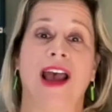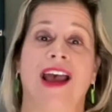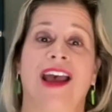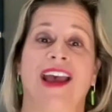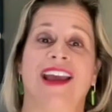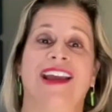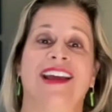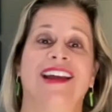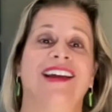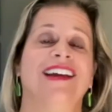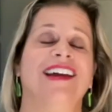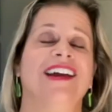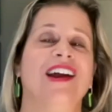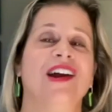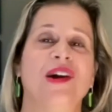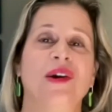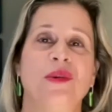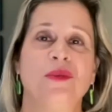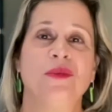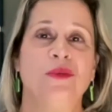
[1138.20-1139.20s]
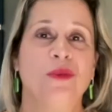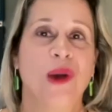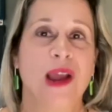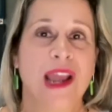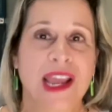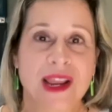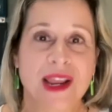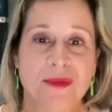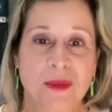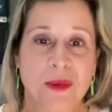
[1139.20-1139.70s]
way,
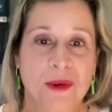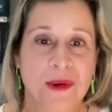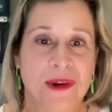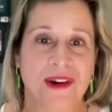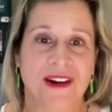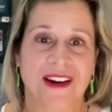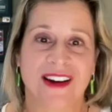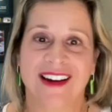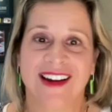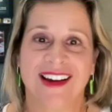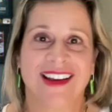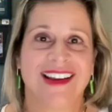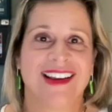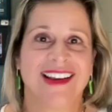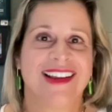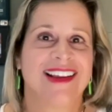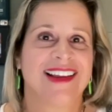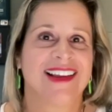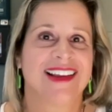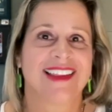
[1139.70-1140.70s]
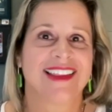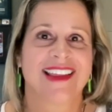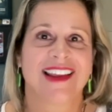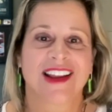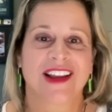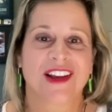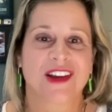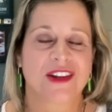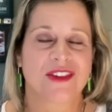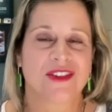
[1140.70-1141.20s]
way more than I
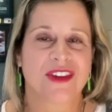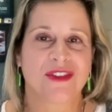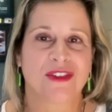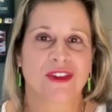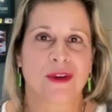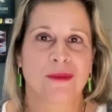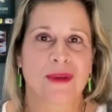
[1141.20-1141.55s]
could have ever